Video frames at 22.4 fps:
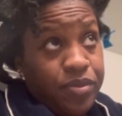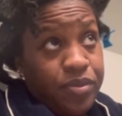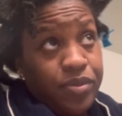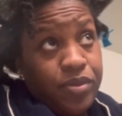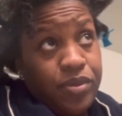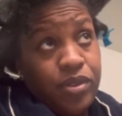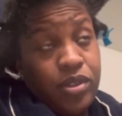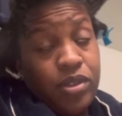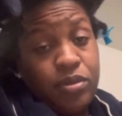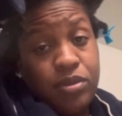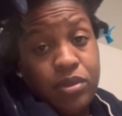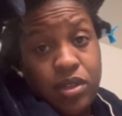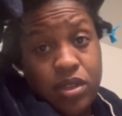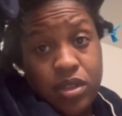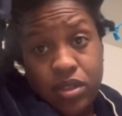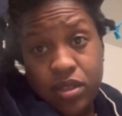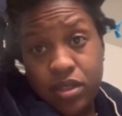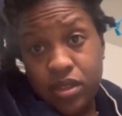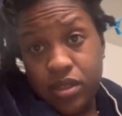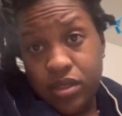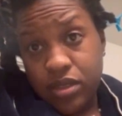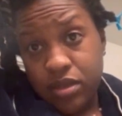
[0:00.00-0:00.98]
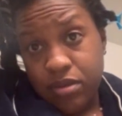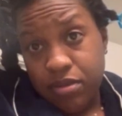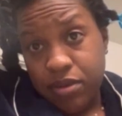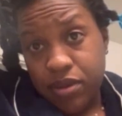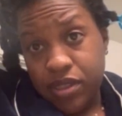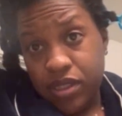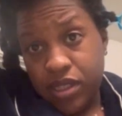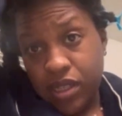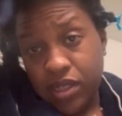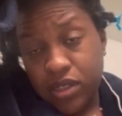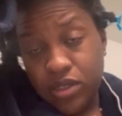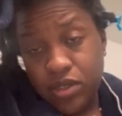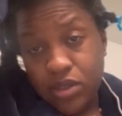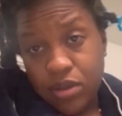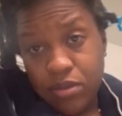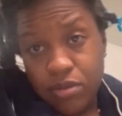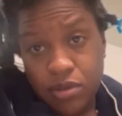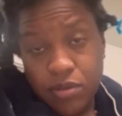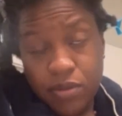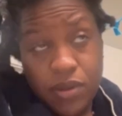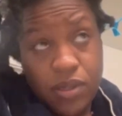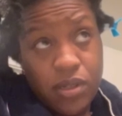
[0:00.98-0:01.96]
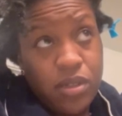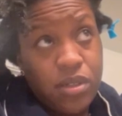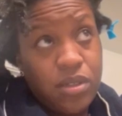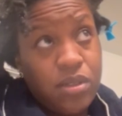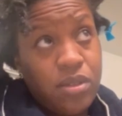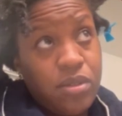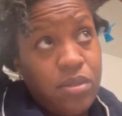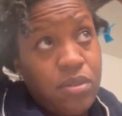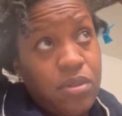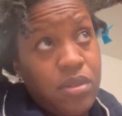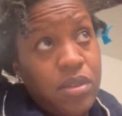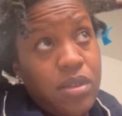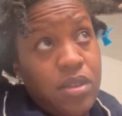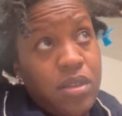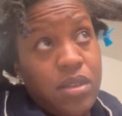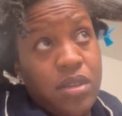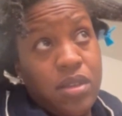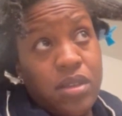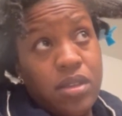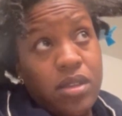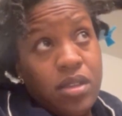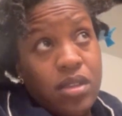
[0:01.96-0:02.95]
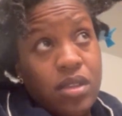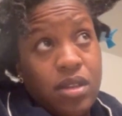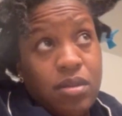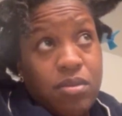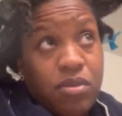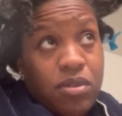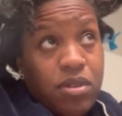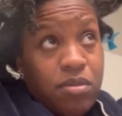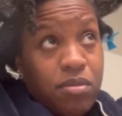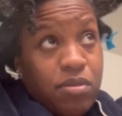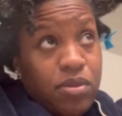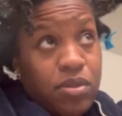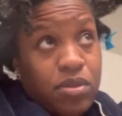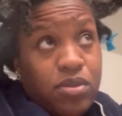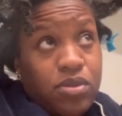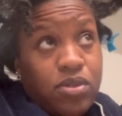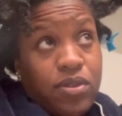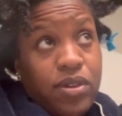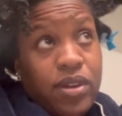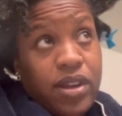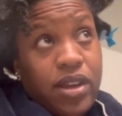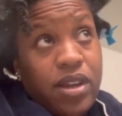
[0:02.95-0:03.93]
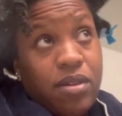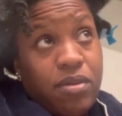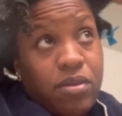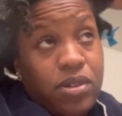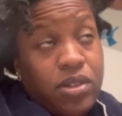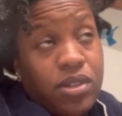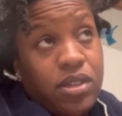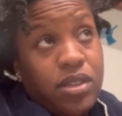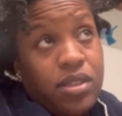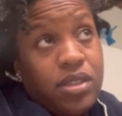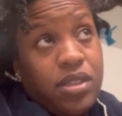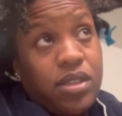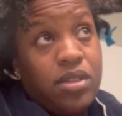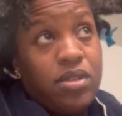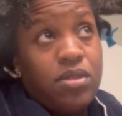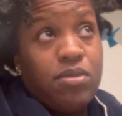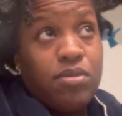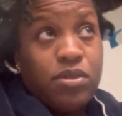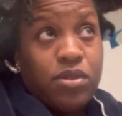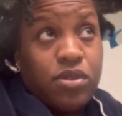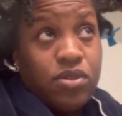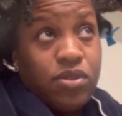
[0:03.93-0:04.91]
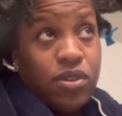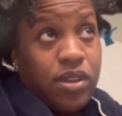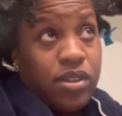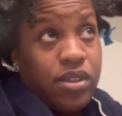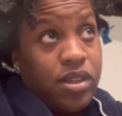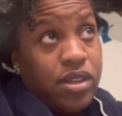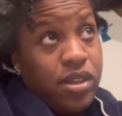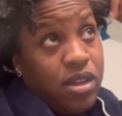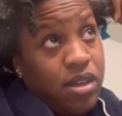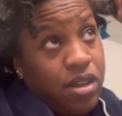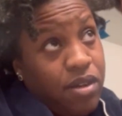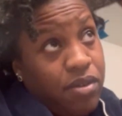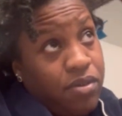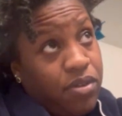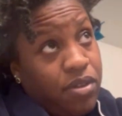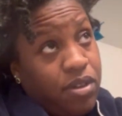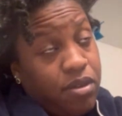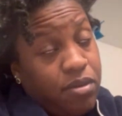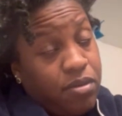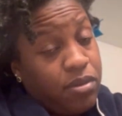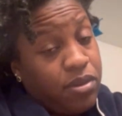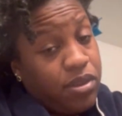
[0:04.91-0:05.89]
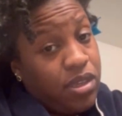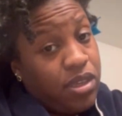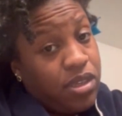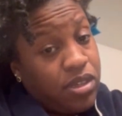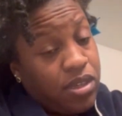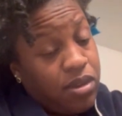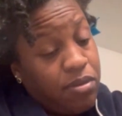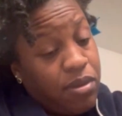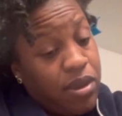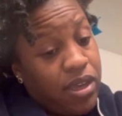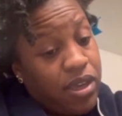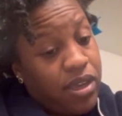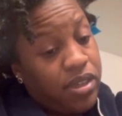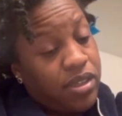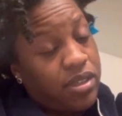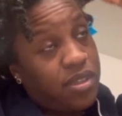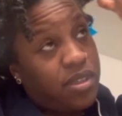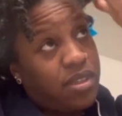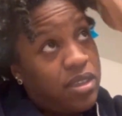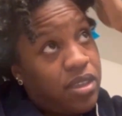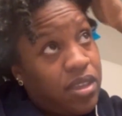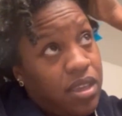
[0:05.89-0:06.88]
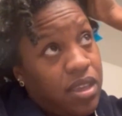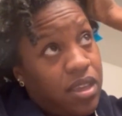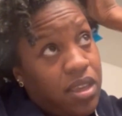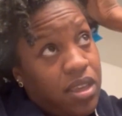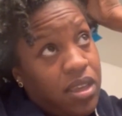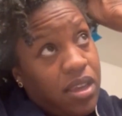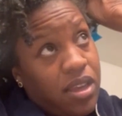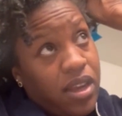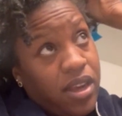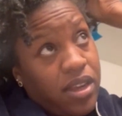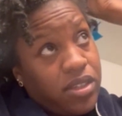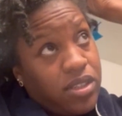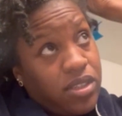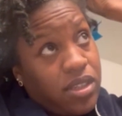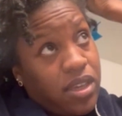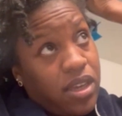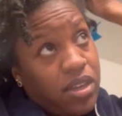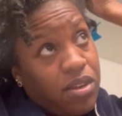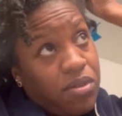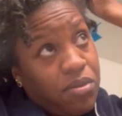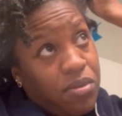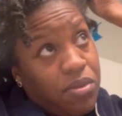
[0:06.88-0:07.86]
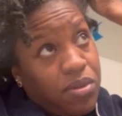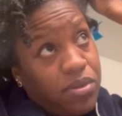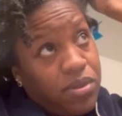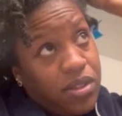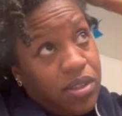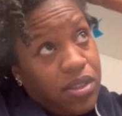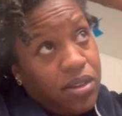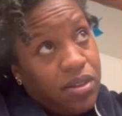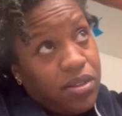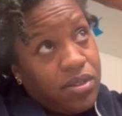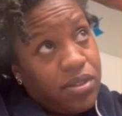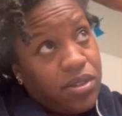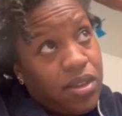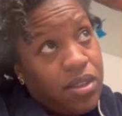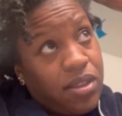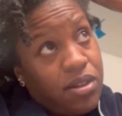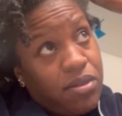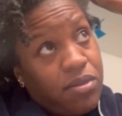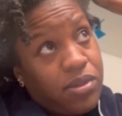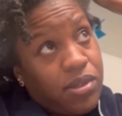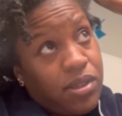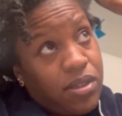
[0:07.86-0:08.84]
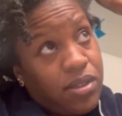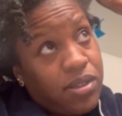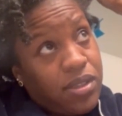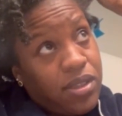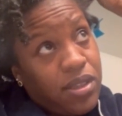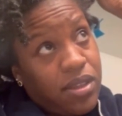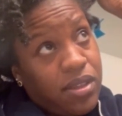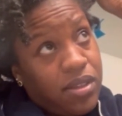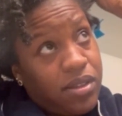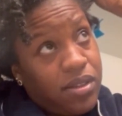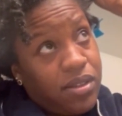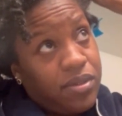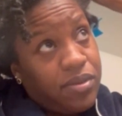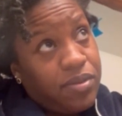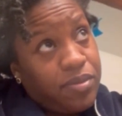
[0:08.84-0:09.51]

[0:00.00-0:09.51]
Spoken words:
what should I call it? This is a big section, so I'm gonna split it in two. Then I'm gonna blow dry. I want y'all to see the new blow dryer that I got from TJ Maxx. I just kind of rolled in there and saw that it was on sale,